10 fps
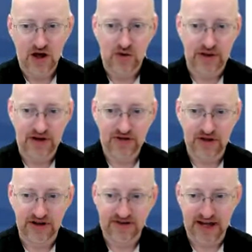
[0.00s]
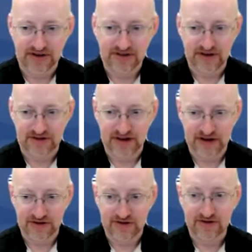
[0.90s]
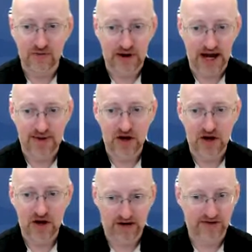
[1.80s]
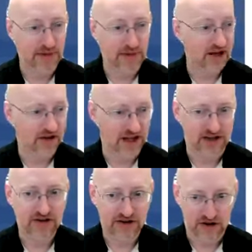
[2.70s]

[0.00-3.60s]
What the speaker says: Make sure the text is describing what is being linked